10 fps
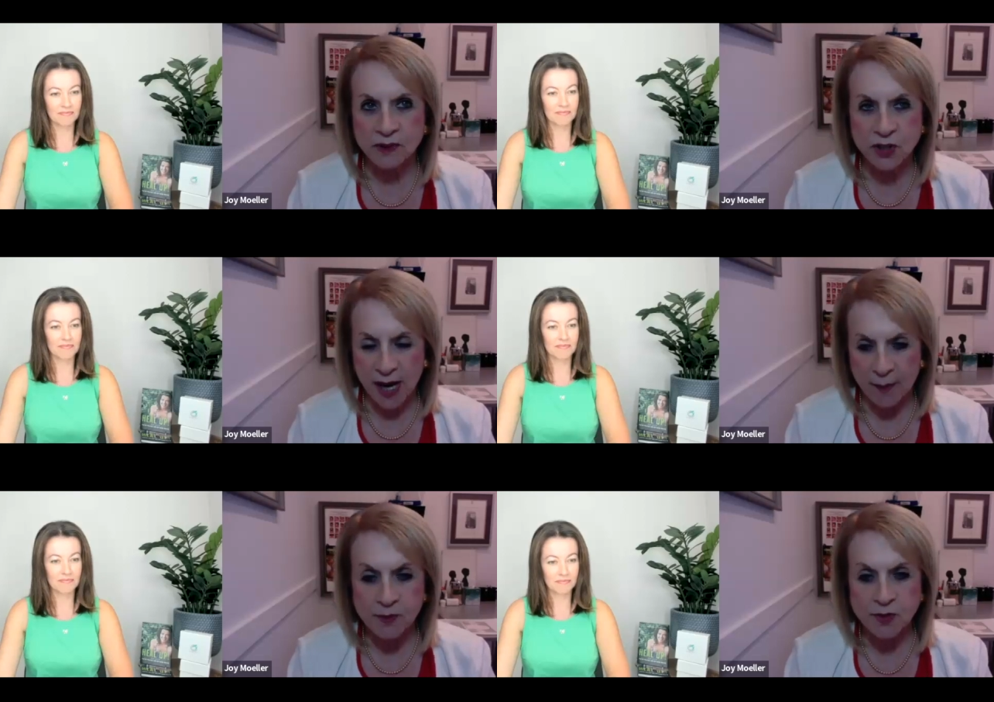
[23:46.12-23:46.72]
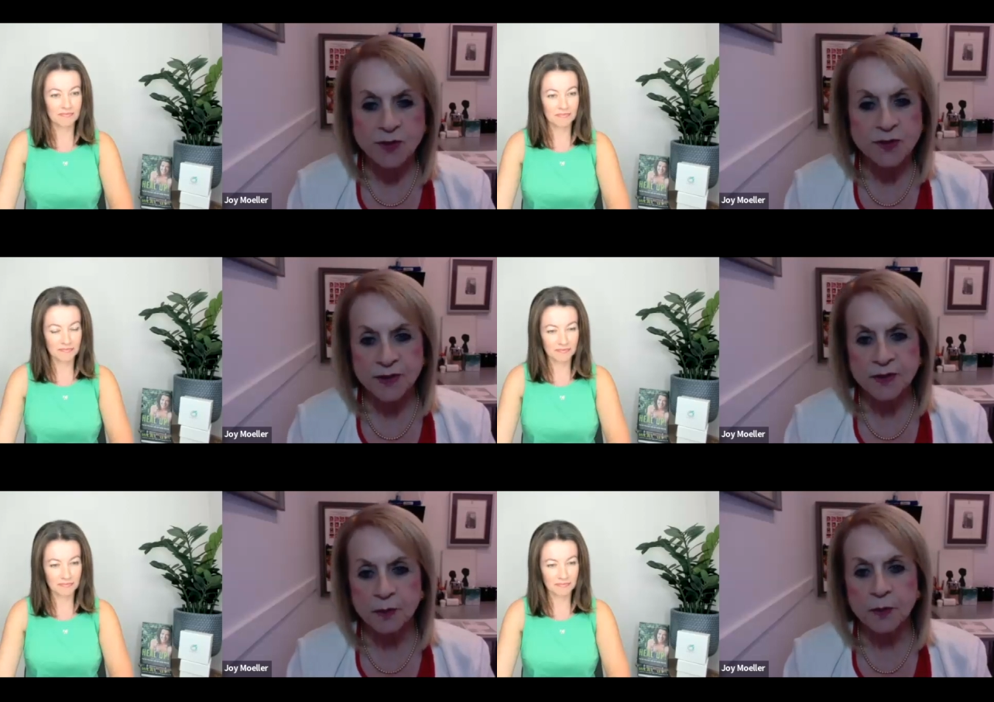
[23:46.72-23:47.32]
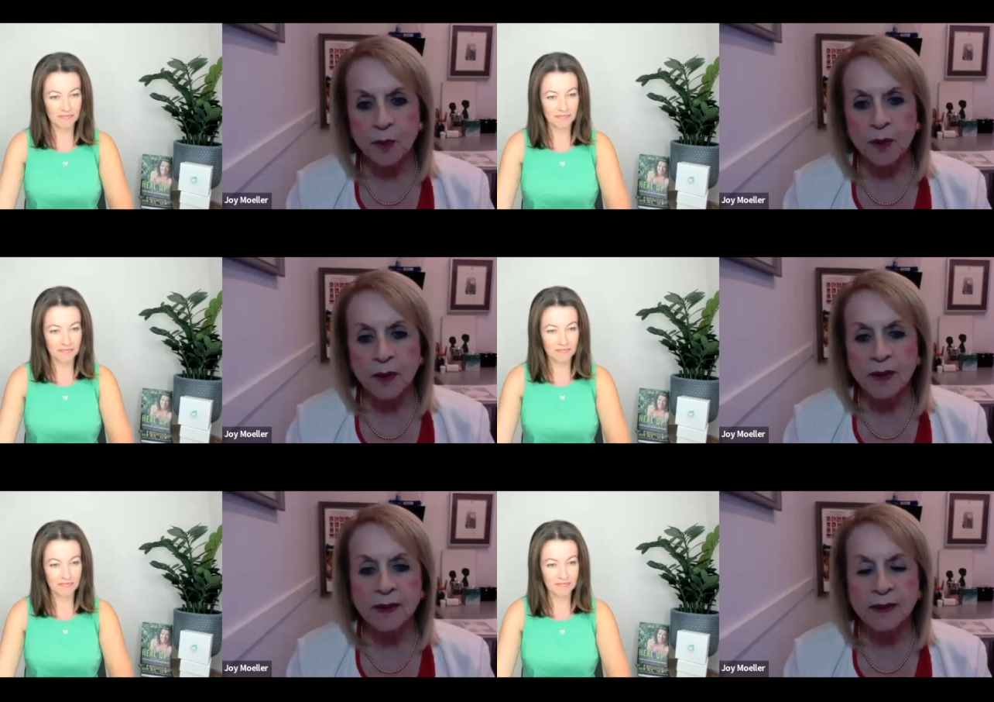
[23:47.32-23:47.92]
Speaker 1: chapters in the
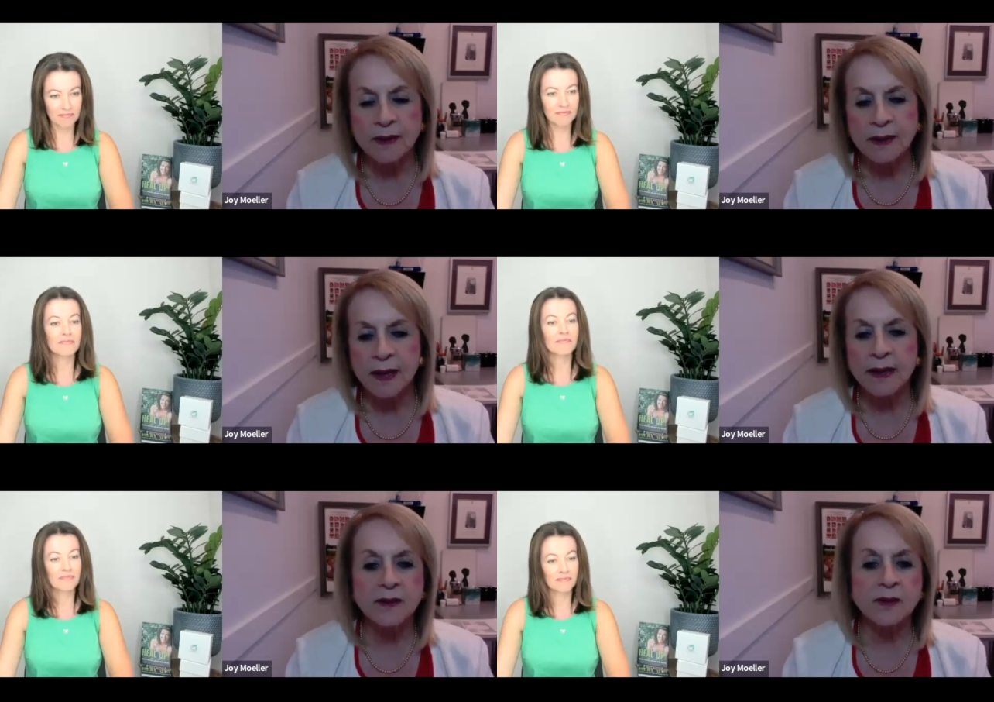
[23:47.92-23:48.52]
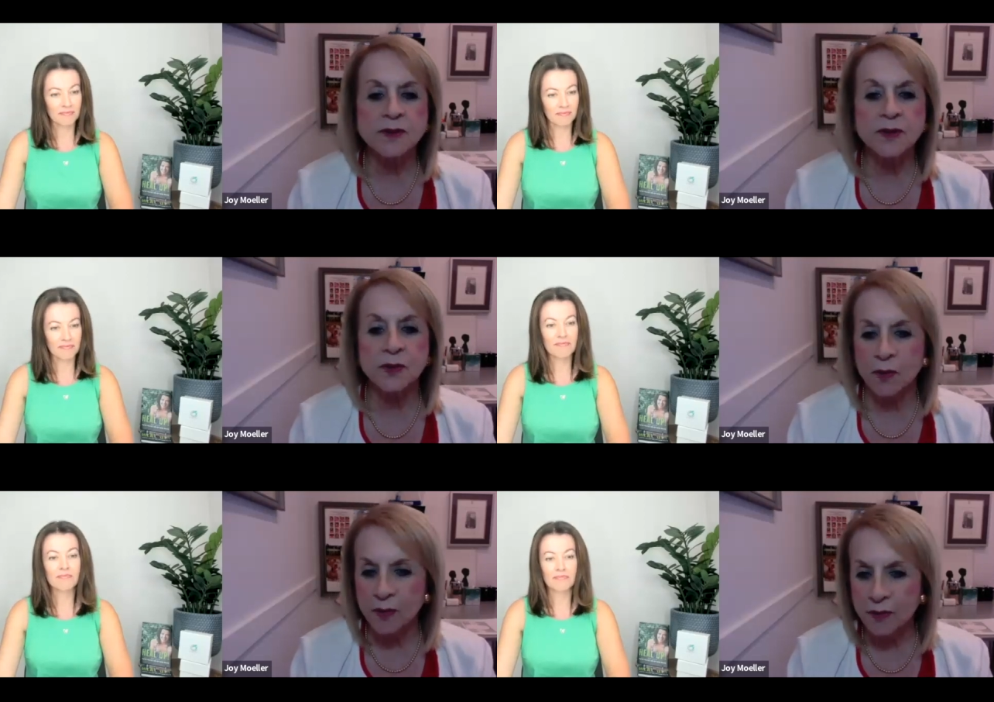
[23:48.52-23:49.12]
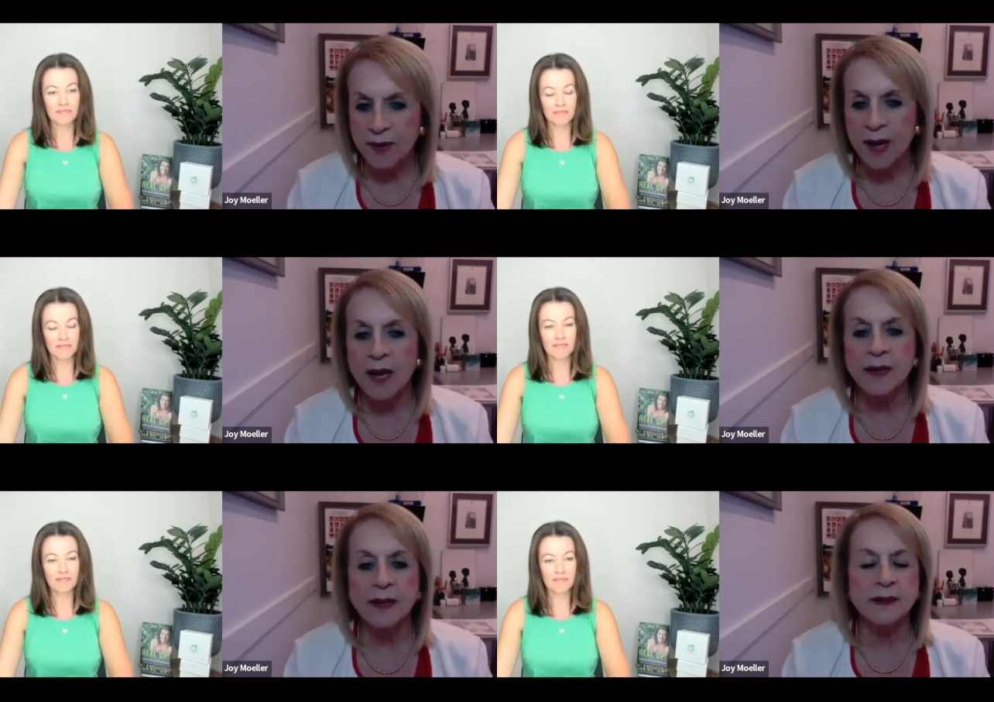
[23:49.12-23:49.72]
book. Like there's an
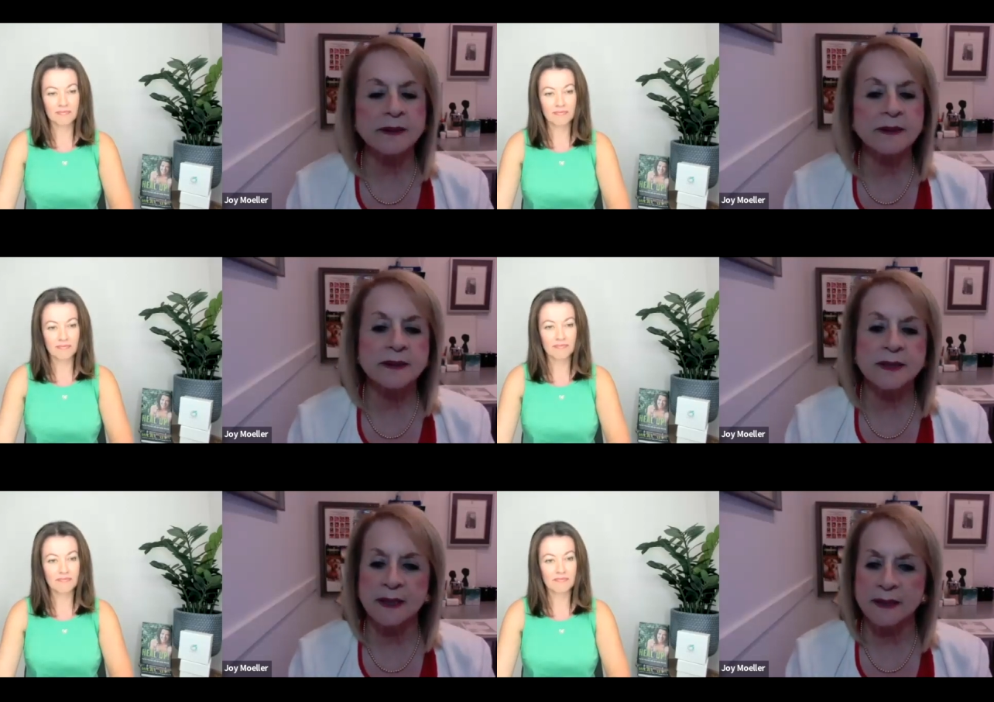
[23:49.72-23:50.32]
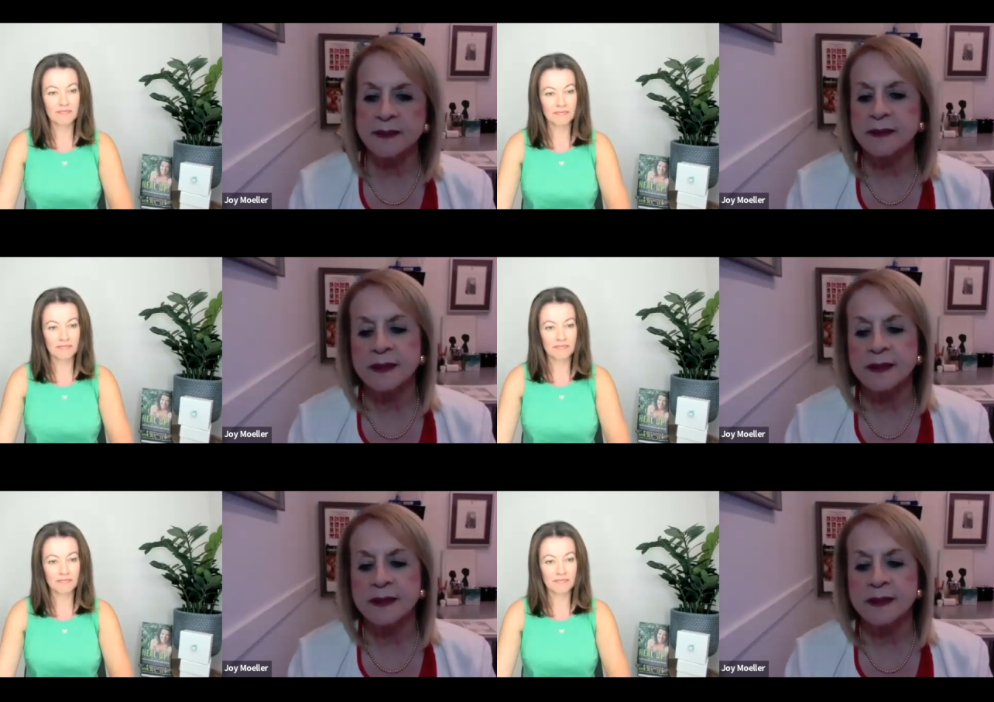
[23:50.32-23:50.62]
orthodontist and